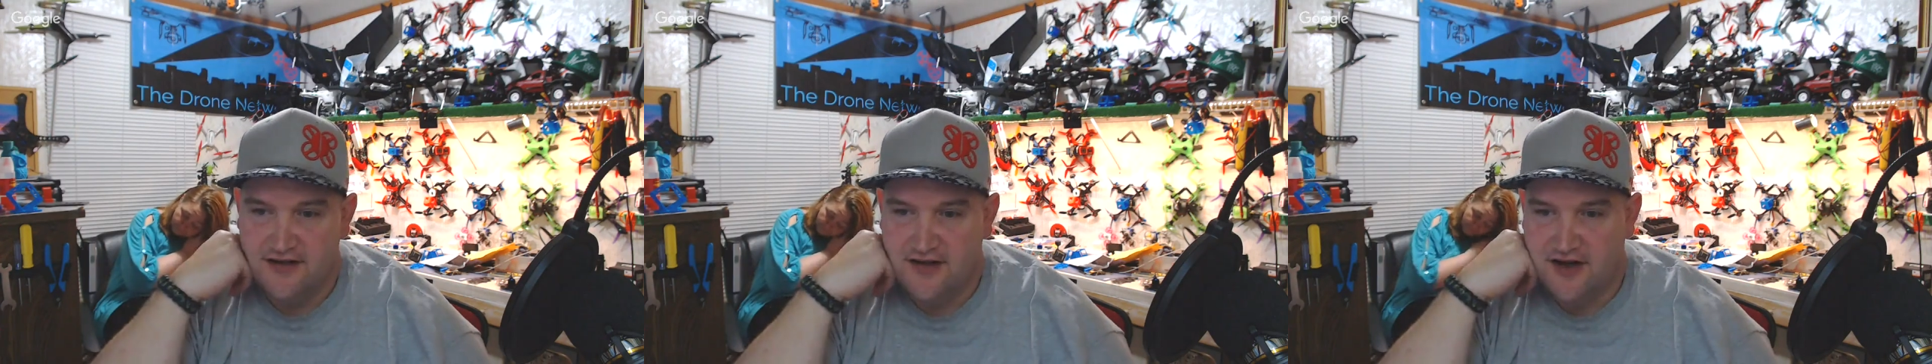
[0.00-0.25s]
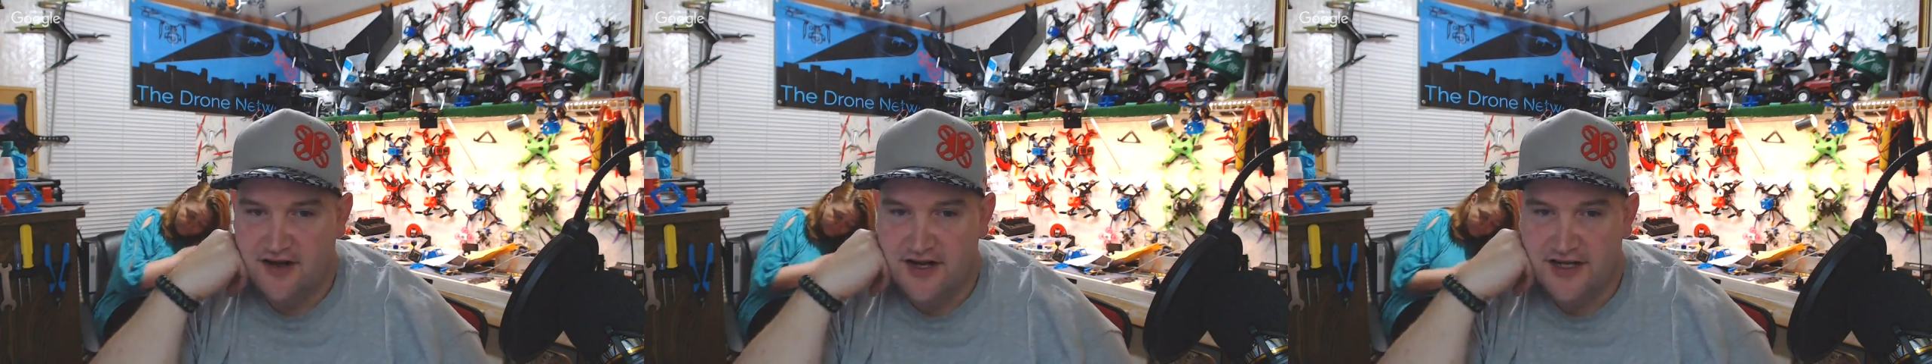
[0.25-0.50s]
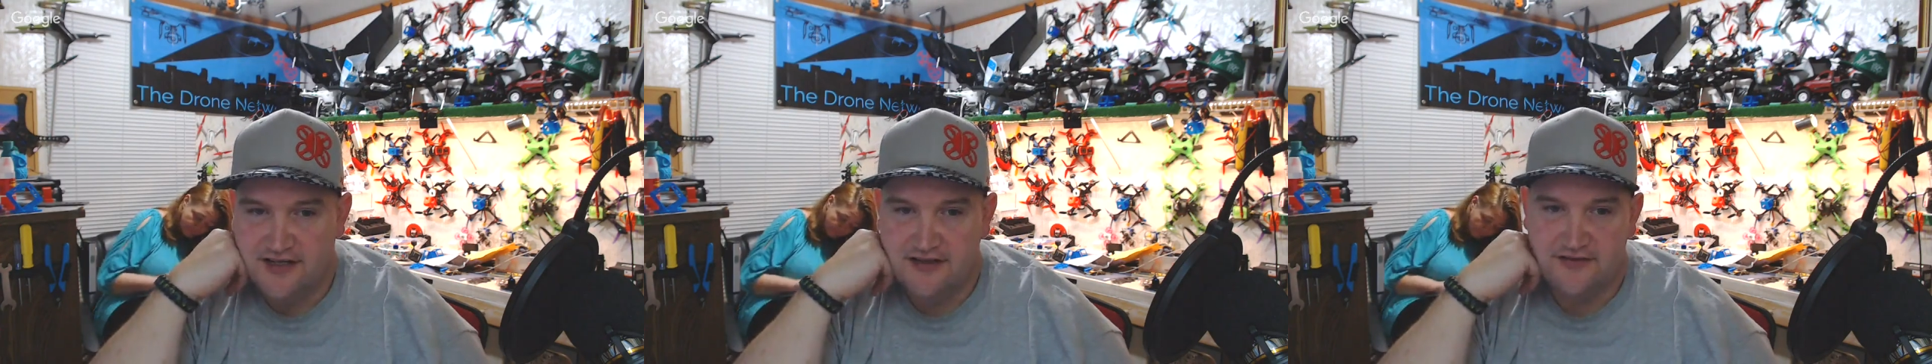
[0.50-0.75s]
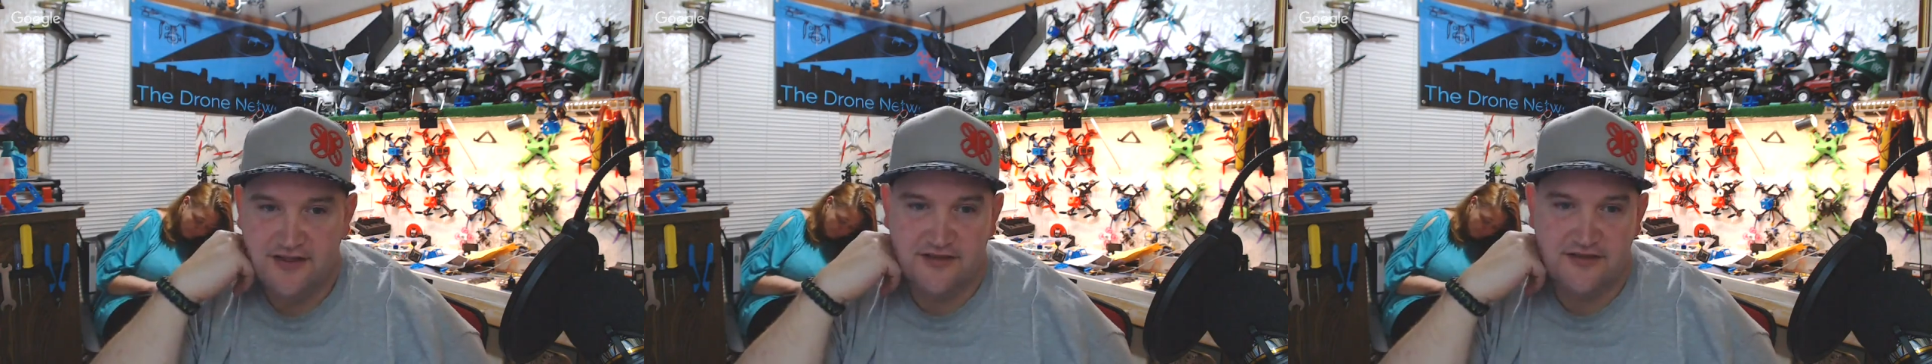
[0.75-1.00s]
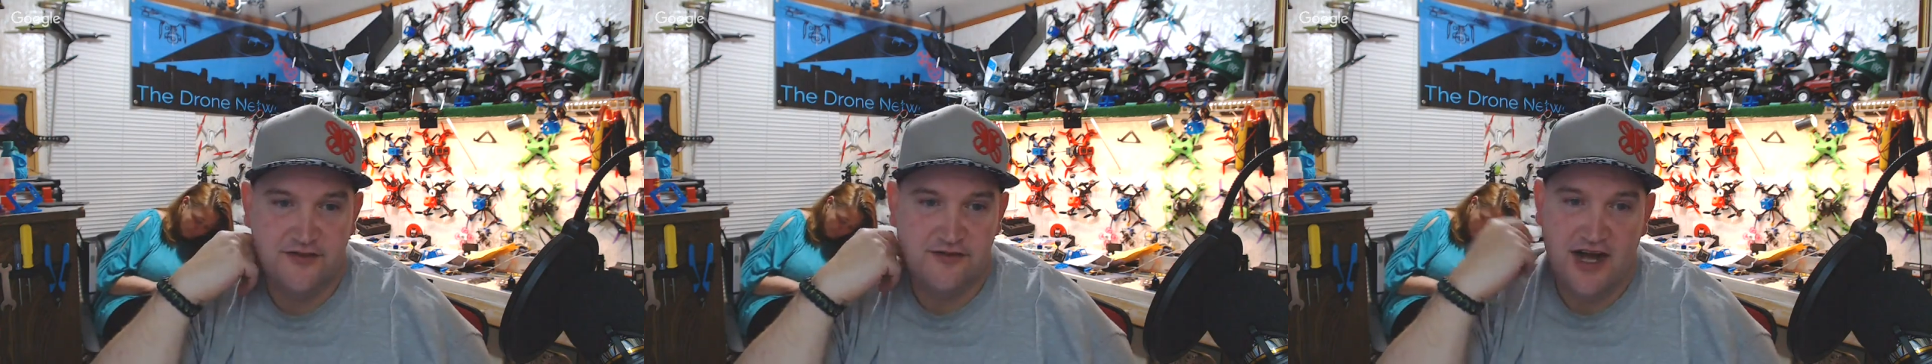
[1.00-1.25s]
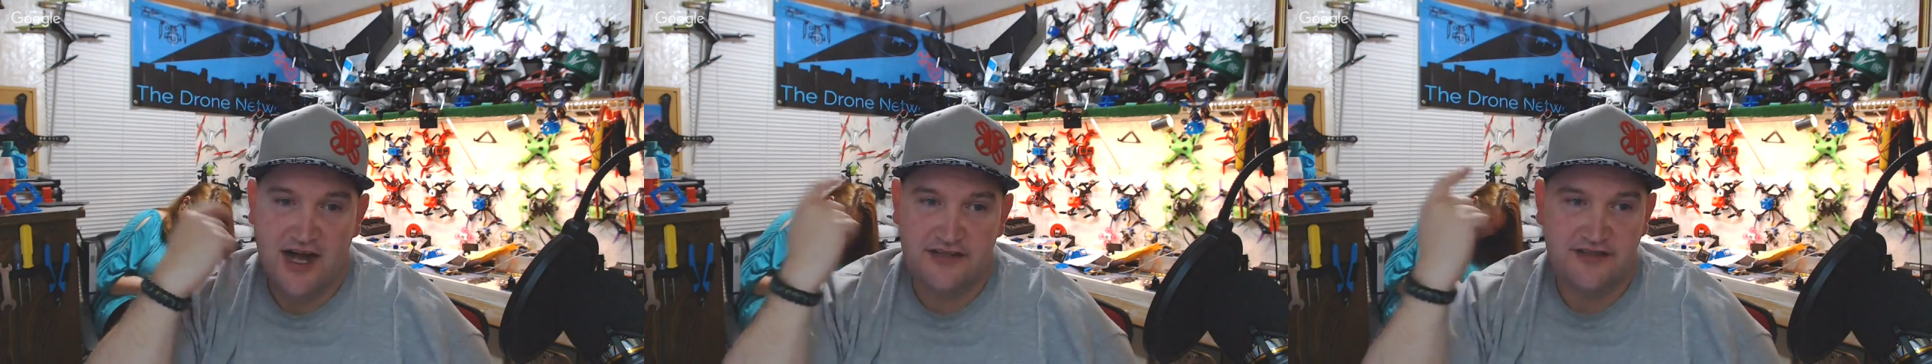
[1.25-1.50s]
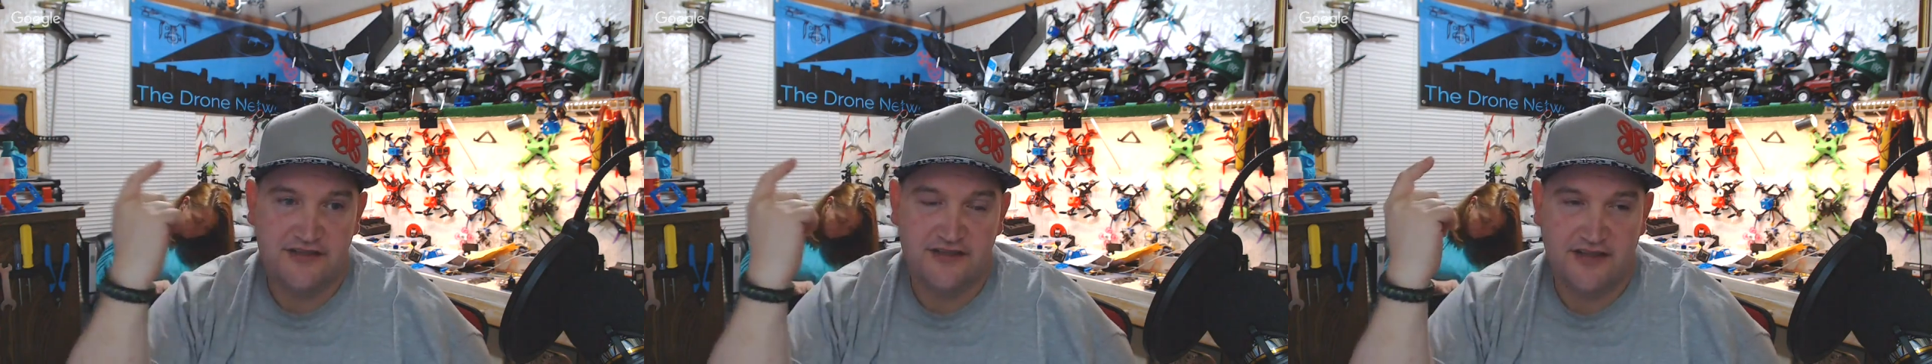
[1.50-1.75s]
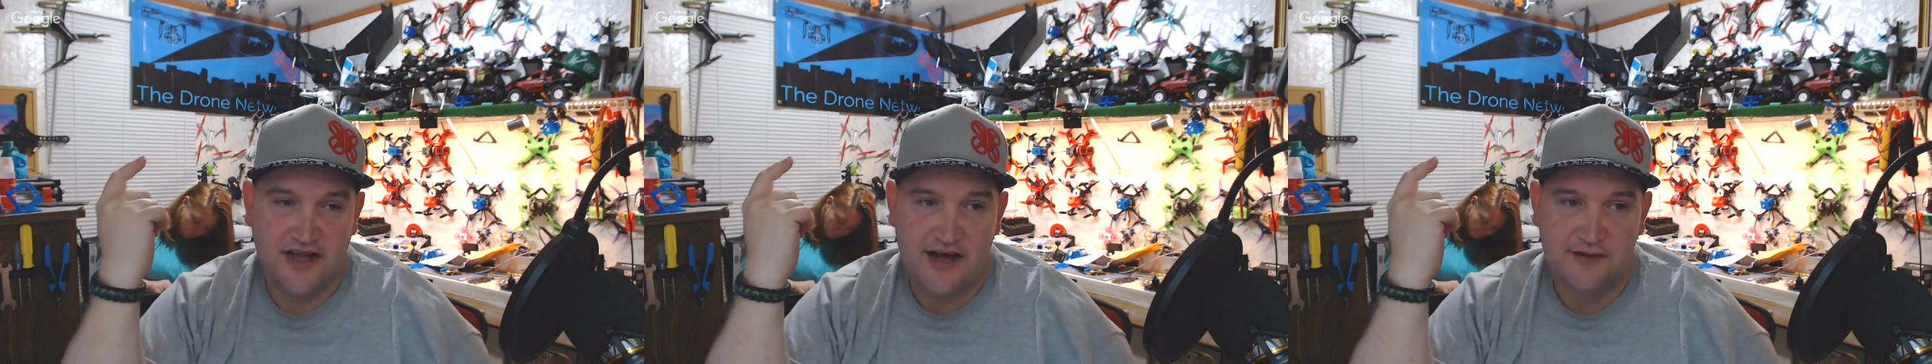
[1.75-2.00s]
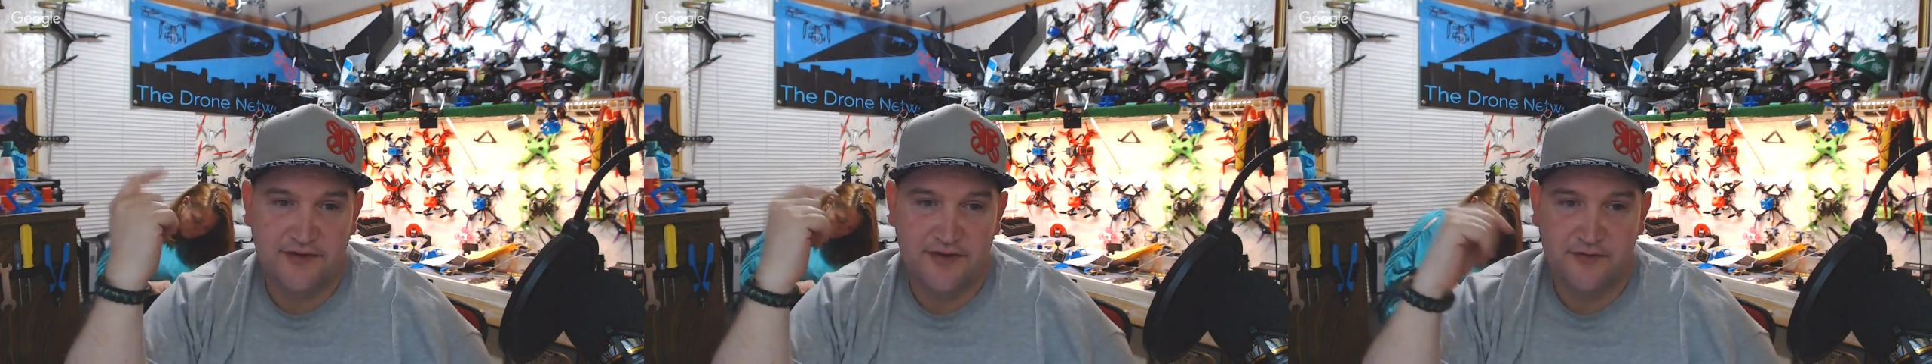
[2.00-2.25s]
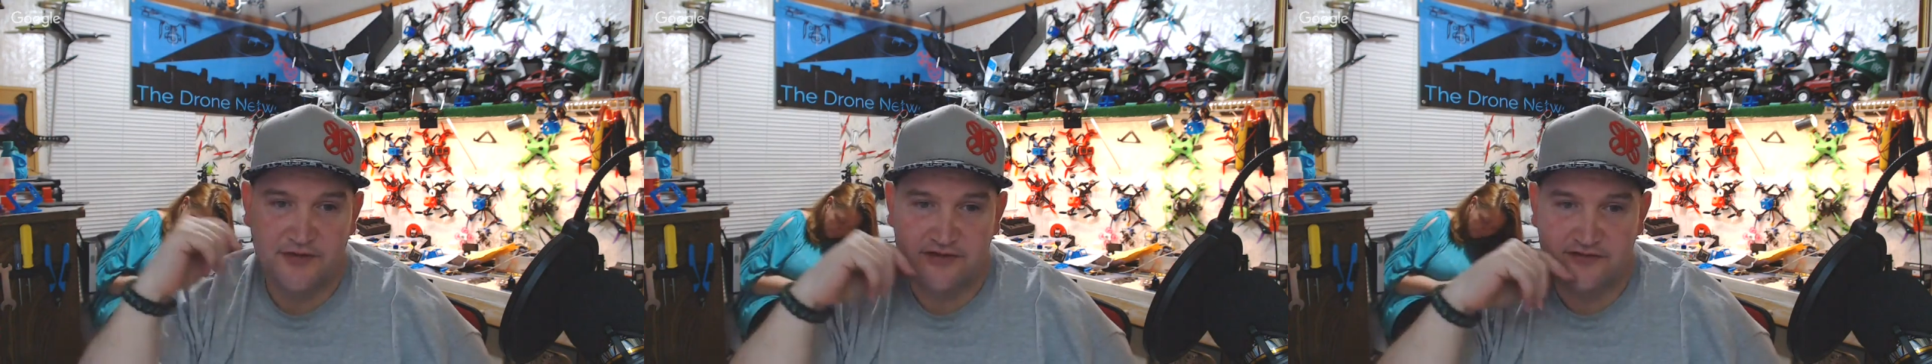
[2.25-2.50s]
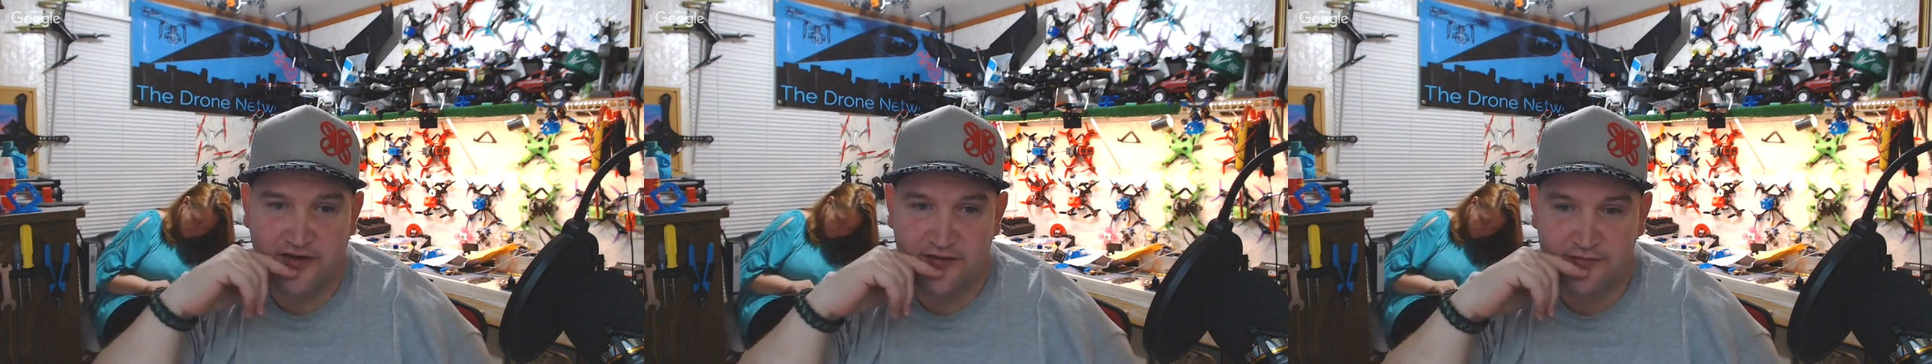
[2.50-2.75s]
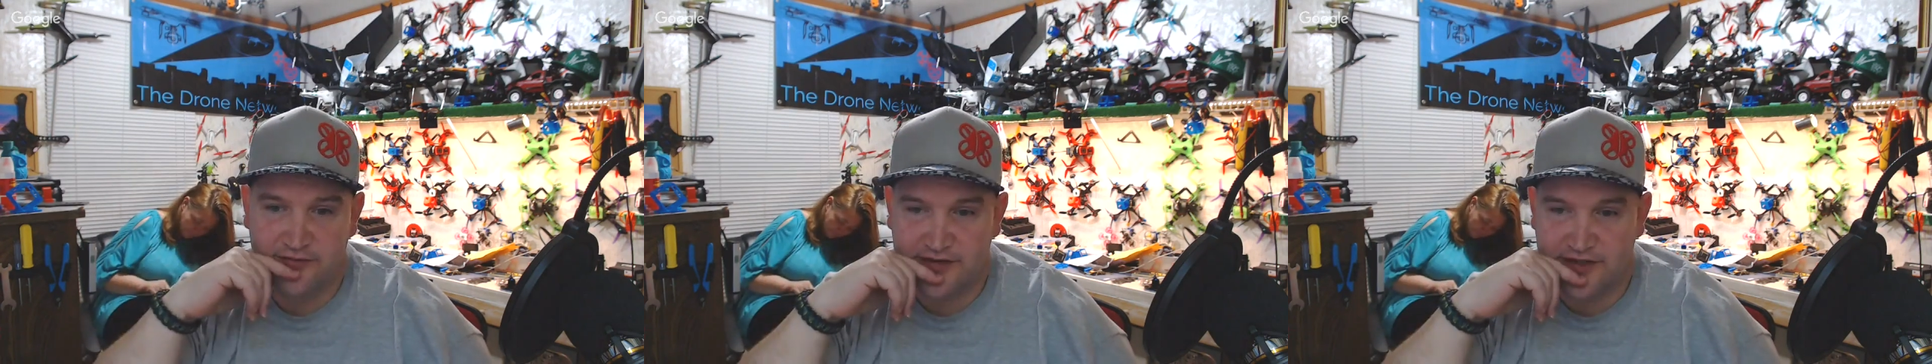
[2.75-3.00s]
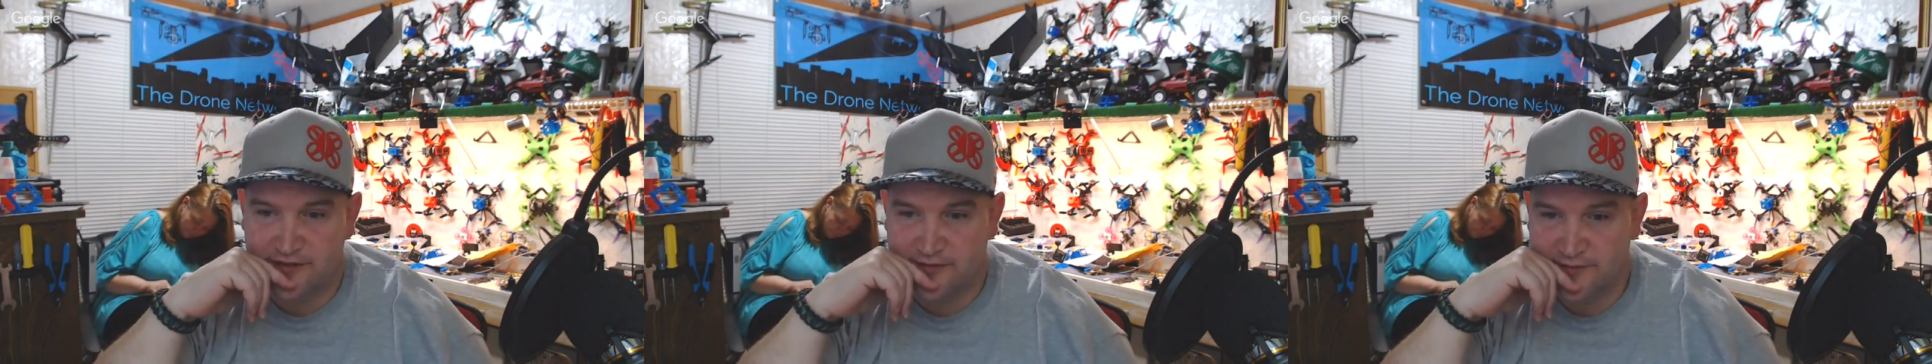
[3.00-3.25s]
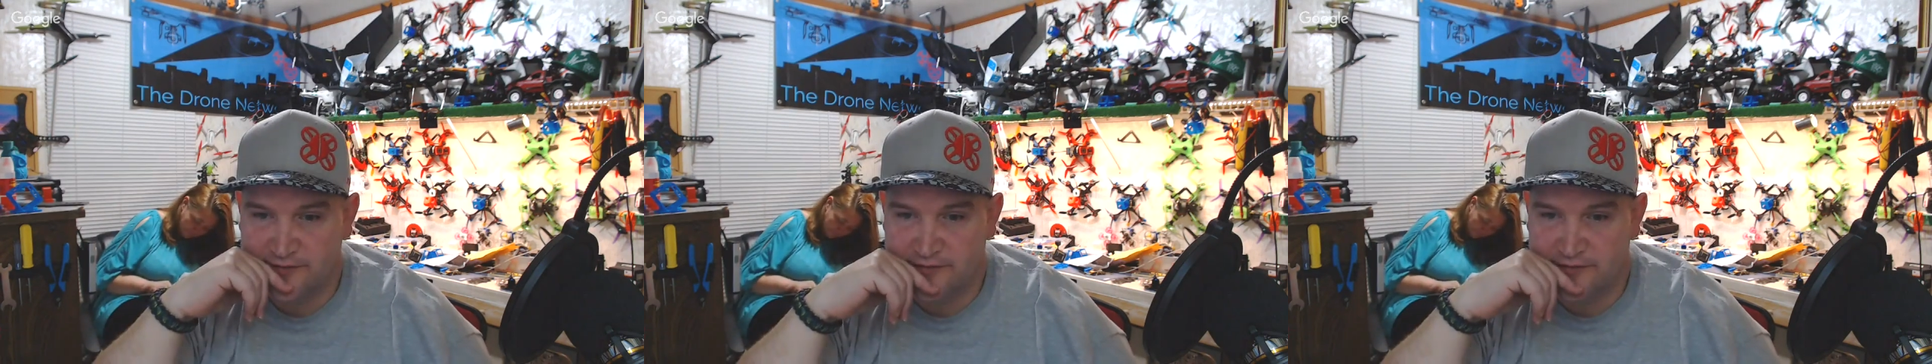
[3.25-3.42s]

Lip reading: All right. Well, this new guy's just in line with him with the drone, so